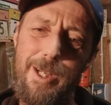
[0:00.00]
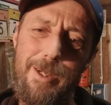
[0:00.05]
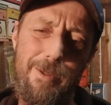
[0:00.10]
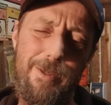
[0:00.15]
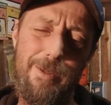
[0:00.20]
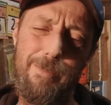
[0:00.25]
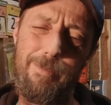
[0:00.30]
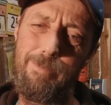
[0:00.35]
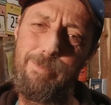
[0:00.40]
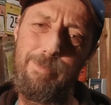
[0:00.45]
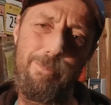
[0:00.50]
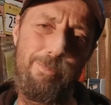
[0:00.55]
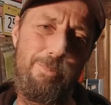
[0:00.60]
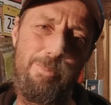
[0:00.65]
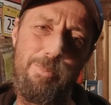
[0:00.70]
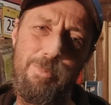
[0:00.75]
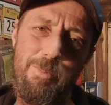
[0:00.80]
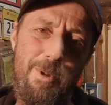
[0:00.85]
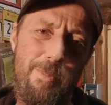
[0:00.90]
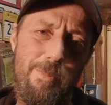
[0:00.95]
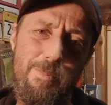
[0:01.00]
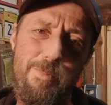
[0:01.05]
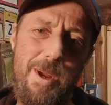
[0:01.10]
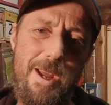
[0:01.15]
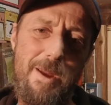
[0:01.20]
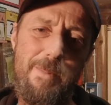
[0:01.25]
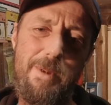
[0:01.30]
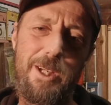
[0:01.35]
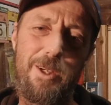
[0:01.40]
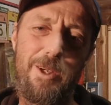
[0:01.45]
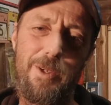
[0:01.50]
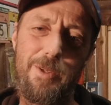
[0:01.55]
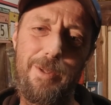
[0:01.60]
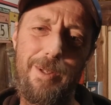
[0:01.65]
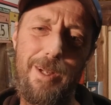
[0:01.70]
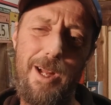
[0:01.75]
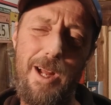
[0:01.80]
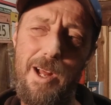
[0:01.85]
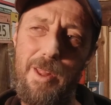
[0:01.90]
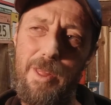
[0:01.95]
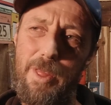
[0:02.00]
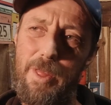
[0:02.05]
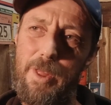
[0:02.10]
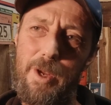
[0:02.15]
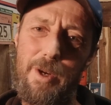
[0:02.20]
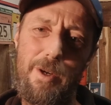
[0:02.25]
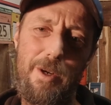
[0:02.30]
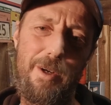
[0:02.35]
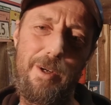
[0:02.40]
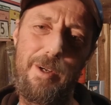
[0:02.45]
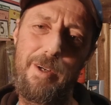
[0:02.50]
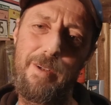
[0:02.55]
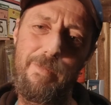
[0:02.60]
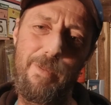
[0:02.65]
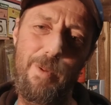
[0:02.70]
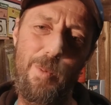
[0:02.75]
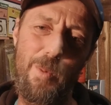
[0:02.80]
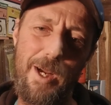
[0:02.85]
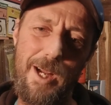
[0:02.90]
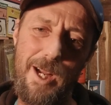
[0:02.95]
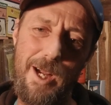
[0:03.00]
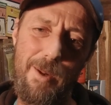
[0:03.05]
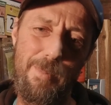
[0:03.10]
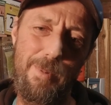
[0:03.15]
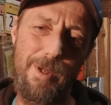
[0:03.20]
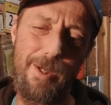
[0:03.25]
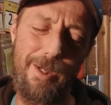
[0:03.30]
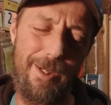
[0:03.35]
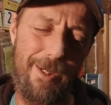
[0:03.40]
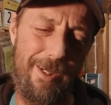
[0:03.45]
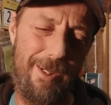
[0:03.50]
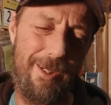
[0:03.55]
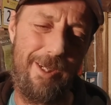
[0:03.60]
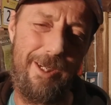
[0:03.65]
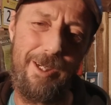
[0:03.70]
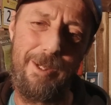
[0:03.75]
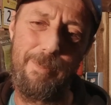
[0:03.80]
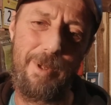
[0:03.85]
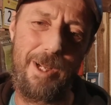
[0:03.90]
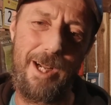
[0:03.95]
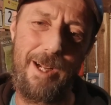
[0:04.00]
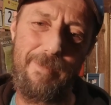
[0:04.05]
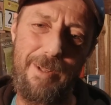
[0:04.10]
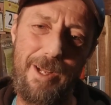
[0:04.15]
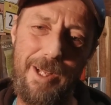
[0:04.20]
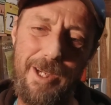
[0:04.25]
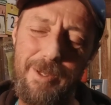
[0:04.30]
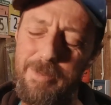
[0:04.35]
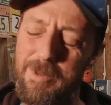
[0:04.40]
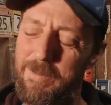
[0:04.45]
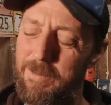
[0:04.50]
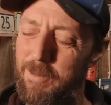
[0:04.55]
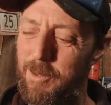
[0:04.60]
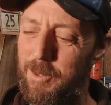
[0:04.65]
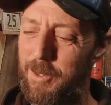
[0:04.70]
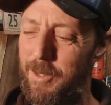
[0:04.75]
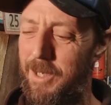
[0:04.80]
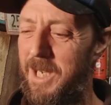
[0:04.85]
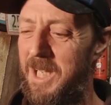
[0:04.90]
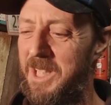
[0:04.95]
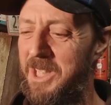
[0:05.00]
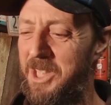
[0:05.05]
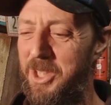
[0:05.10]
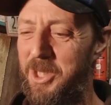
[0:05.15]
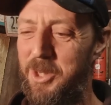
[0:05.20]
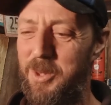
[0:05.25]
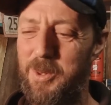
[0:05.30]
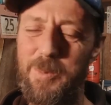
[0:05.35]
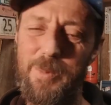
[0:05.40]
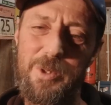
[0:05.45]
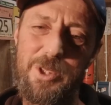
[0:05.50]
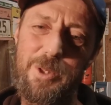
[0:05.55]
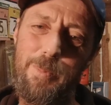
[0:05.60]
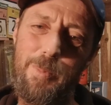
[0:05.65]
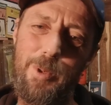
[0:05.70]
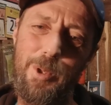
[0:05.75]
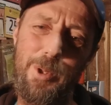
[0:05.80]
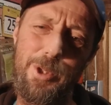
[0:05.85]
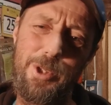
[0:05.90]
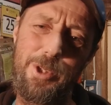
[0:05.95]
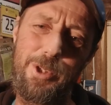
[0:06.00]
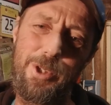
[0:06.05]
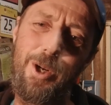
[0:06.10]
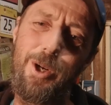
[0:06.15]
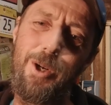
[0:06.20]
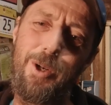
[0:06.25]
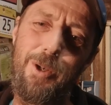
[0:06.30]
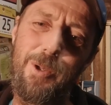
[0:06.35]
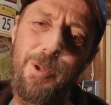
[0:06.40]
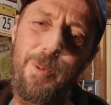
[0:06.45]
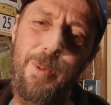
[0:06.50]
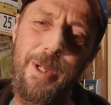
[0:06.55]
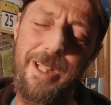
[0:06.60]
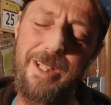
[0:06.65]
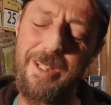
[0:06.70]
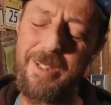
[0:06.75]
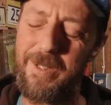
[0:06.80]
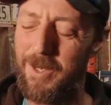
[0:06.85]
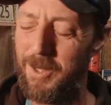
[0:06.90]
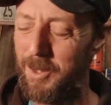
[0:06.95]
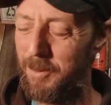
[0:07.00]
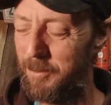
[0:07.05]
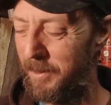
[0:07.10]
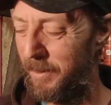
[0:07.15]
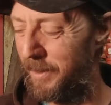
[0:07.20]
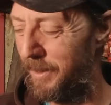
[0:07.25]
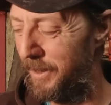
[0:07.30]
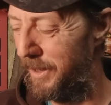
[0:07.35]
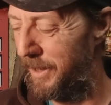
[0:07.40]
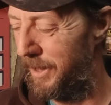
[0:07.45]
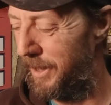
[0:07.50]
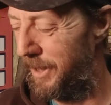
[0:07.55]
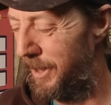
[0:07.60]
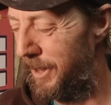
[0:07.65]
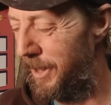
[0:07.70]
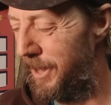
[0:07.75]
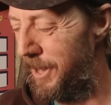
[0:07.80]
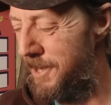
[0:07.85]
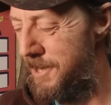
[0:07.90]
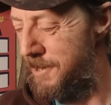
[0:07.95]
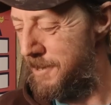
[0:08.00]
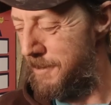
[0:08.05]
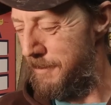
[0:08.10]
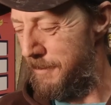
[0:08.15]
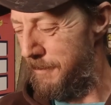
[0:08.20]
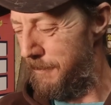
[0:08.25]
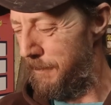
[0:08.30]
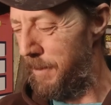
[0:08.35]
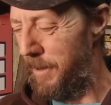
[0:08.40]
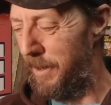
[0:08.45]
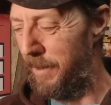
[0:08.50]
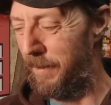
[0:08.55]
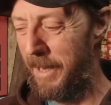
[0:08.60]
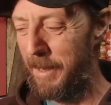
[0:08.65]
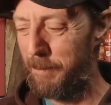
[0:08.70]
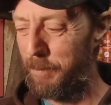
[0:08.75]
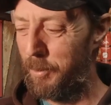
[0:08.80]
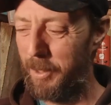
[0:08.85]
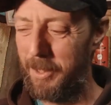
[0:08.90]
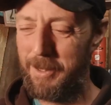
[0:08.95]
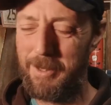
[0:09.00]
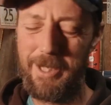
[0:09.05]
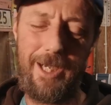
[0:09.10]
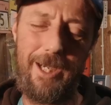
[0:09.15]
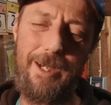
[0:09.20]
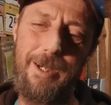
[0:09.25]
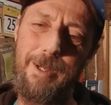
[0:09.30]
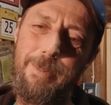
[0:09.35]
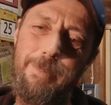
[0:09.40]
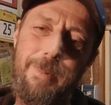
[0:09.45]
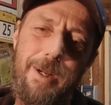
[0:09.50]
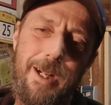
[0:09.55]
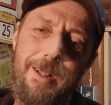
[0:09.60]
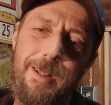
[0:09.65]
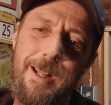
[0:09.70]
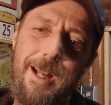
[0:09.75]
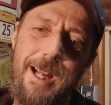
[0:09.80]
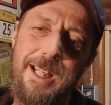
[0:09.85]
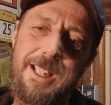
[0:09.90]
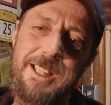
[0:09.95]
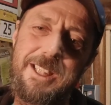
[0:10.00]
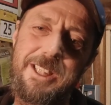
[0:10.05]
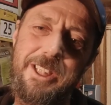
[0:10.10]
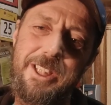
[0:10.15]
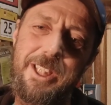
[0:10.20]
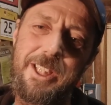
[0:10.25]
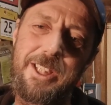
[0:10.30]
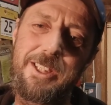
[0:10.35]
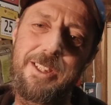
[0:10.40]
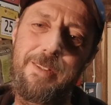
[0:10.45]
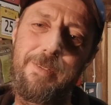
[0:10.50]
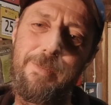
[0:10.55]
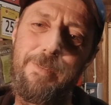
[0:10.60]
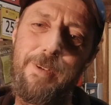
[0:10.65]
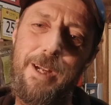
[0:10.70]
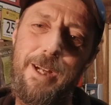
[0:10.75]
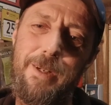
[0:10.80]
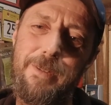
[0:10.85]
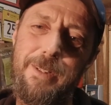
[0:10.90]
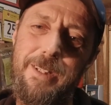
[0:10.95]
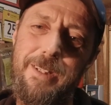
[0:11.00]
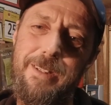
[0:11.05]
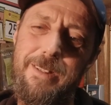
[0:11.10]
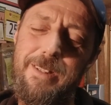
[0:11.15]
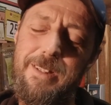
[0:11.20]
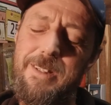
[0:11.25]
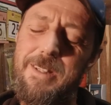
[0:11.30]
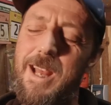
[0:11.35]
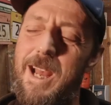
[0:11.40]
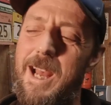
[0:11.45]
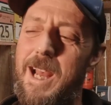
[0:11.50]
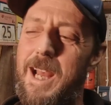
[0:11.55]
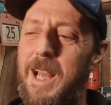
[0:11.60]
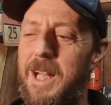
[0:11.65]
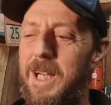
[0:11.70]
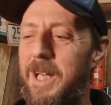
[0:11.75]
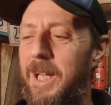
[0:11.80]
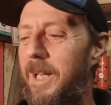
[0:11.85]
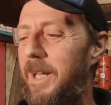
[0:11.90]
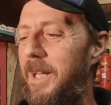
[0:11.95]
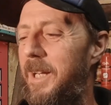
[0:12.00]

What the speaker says: it, maybe got a third of the way up it, but I've done it before. I knew it was a push all the way at the top. At that point my legs just felt dead.